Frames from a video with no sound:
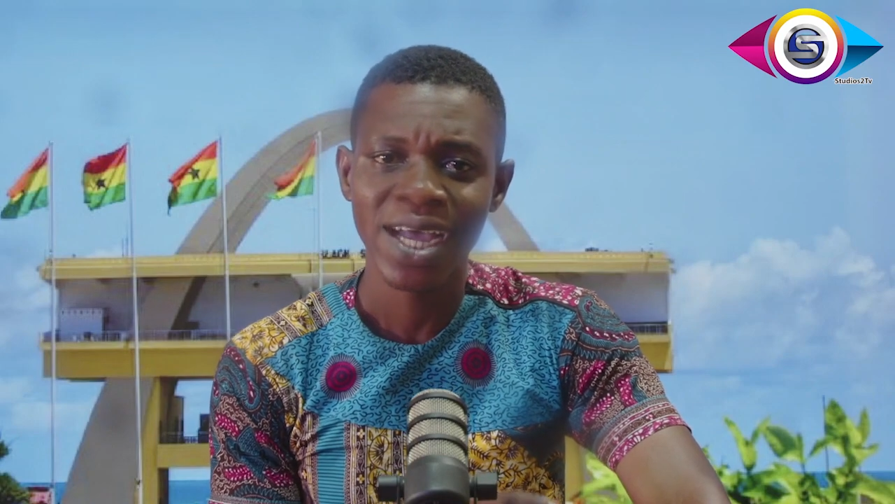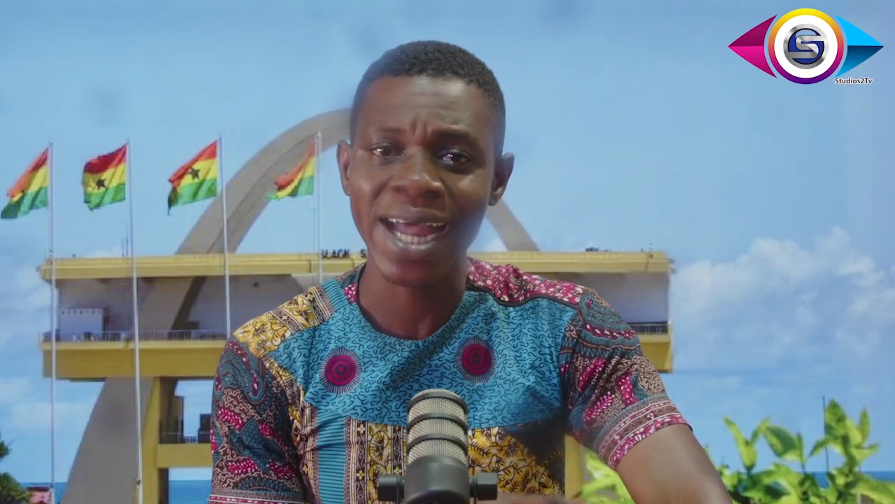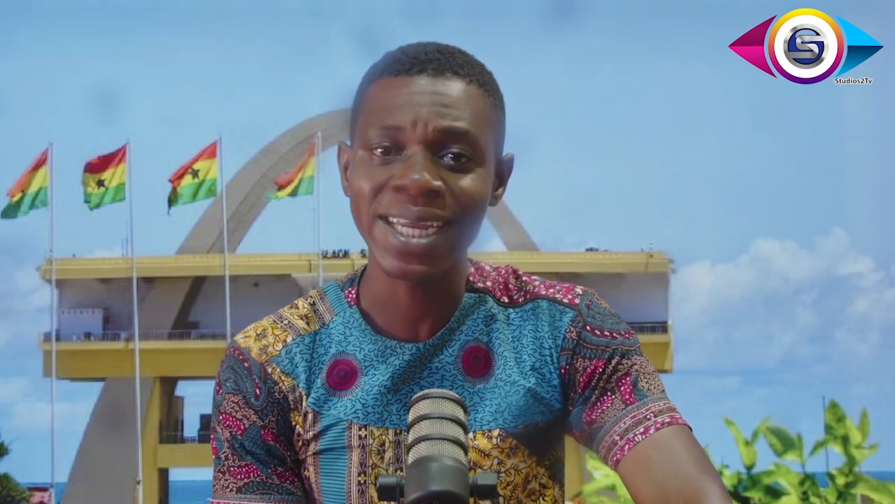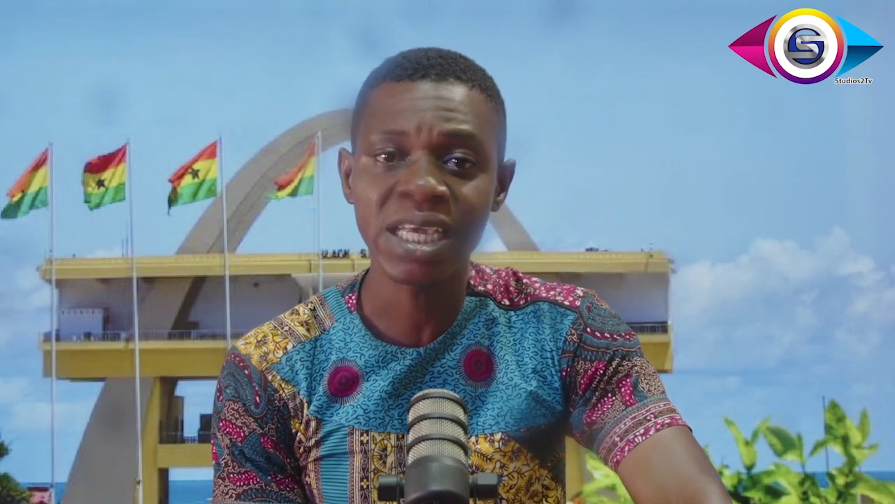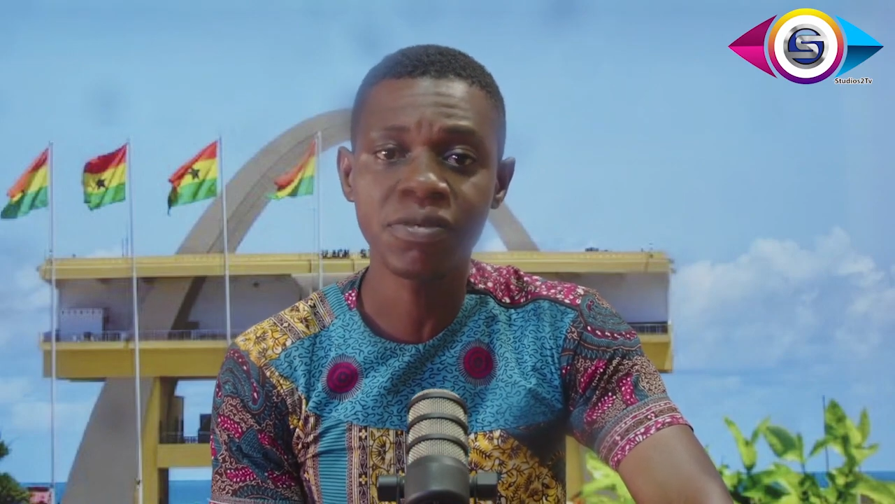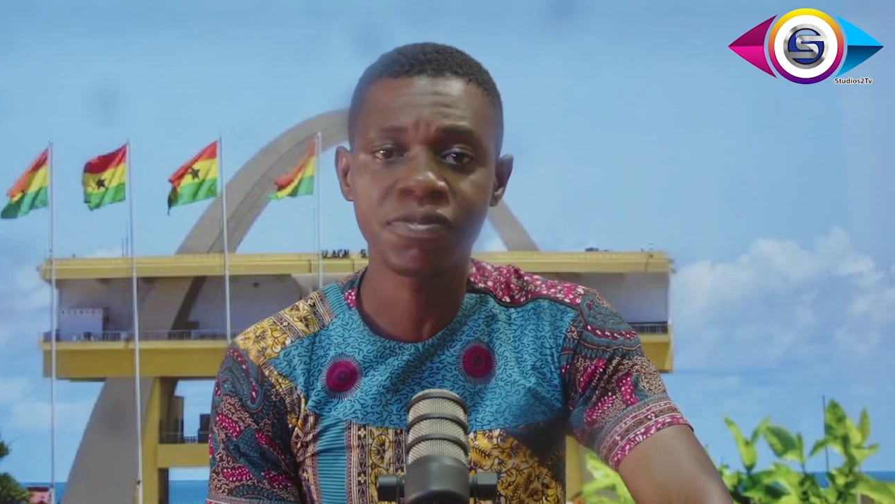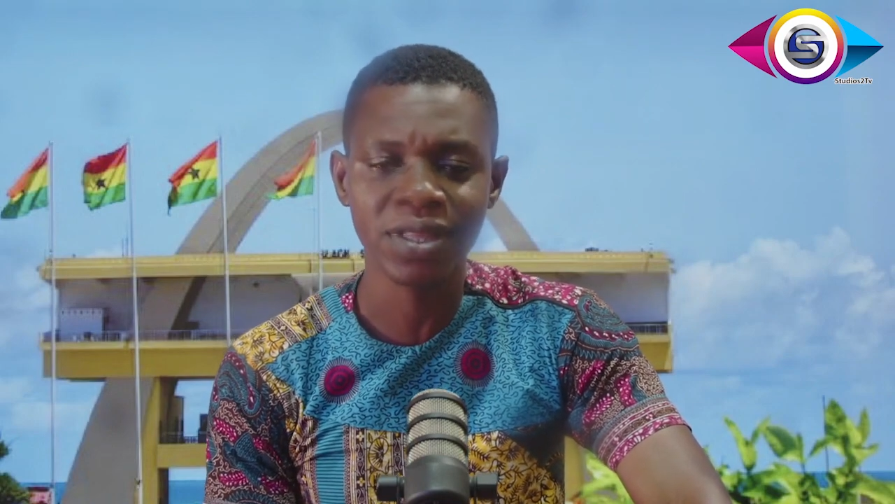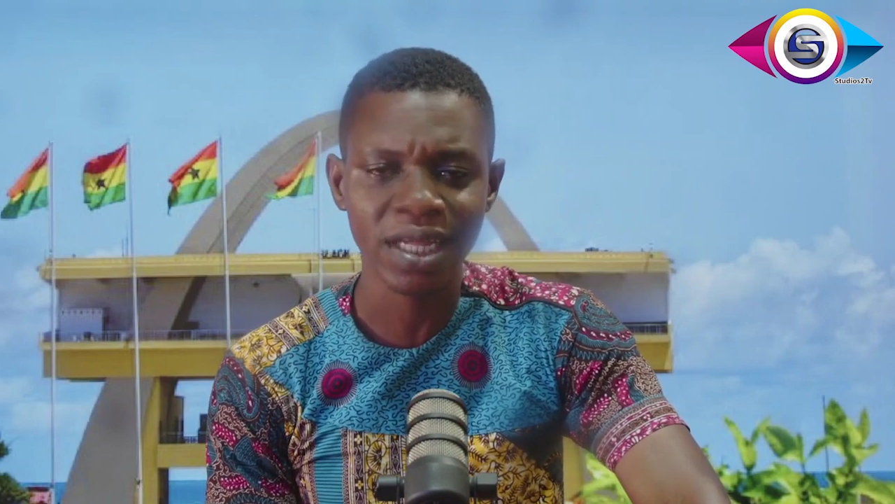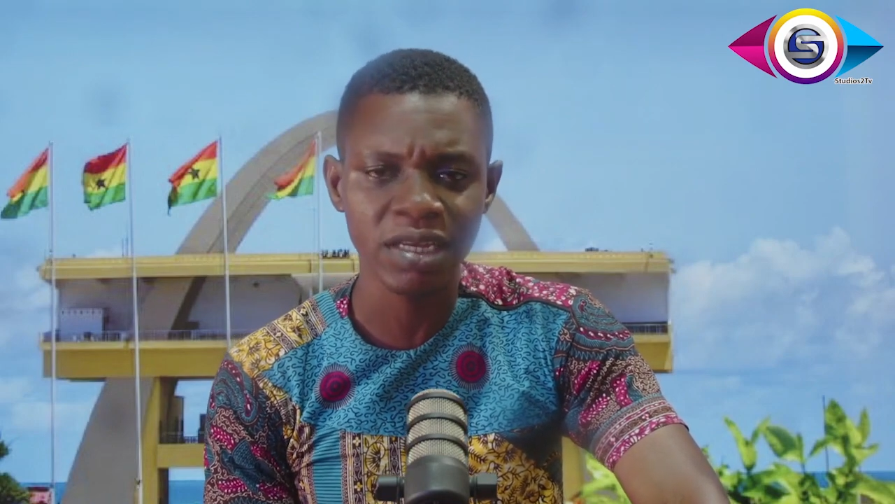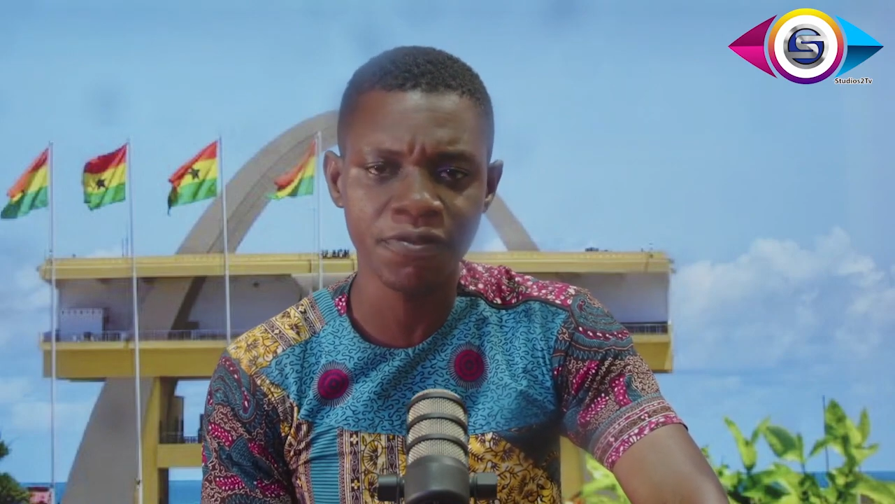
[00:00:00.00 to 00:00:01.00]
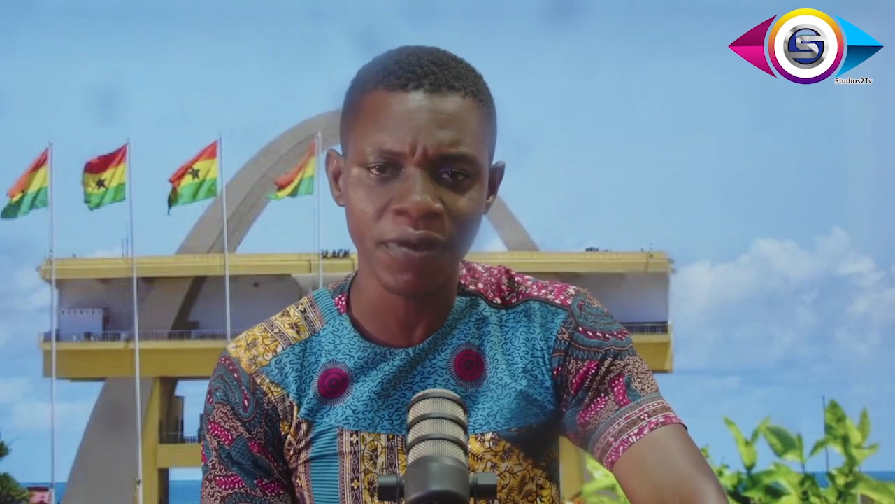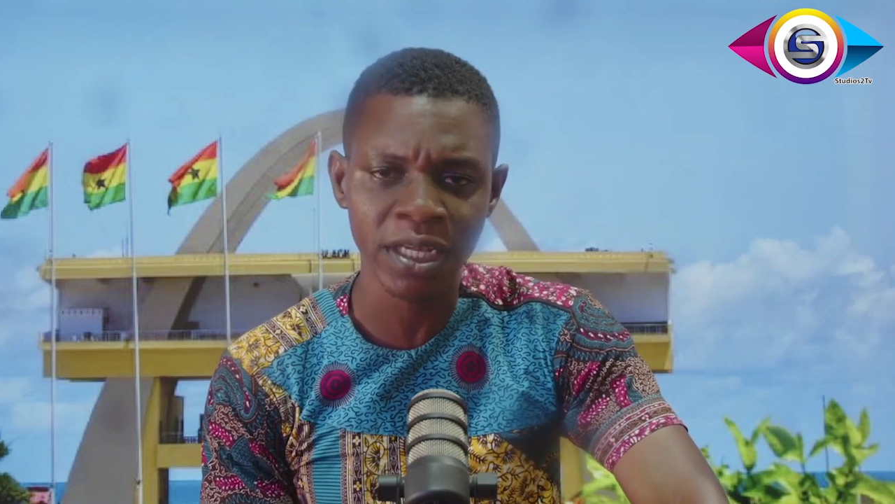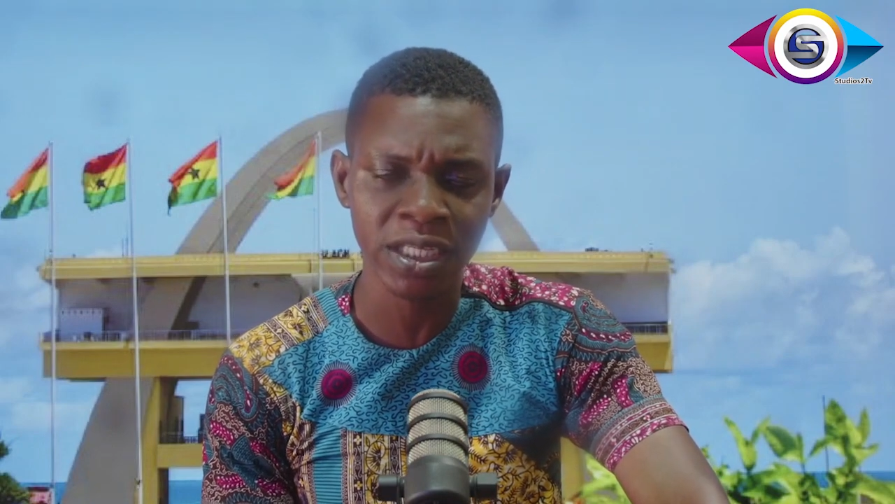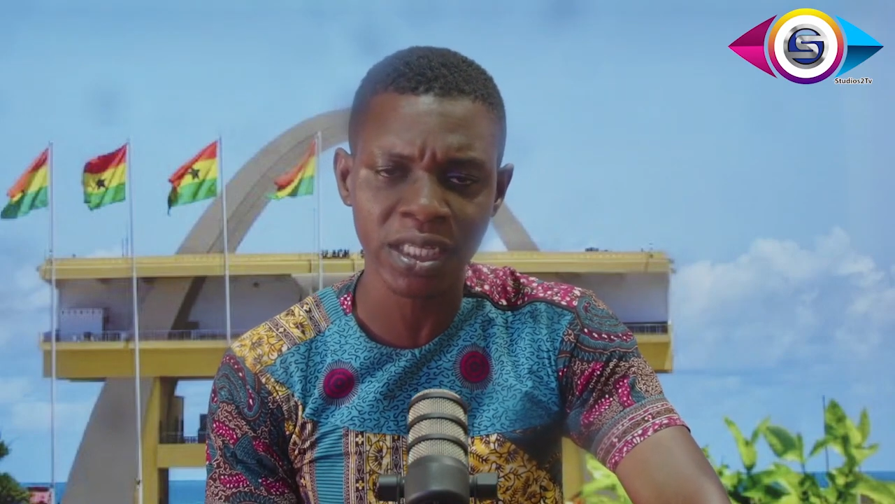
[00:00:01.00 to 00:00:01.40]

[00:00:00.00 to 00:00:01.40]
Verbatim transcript: and even the defense